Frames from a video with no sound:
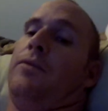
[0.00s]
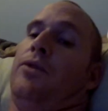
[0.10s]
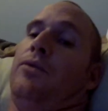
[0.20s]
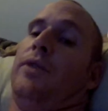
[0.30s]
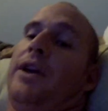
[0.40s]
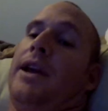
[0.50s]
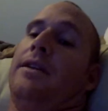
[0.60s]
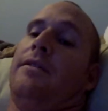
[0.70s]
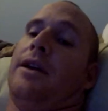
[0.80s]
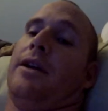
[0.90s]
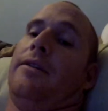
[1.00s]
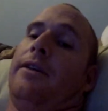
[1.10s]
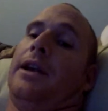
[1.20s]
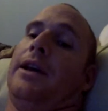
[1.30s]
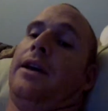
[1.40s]
to the inside of the
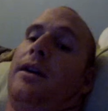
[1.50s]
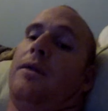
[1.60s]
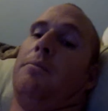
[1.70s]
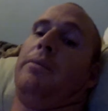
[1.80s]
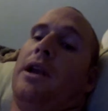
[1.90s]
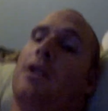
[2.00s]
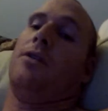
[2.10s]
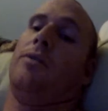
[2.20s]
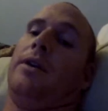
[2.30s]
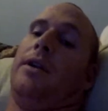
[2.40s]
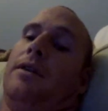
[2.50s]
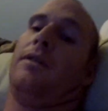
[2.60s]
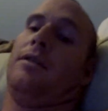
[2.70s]
leg, below the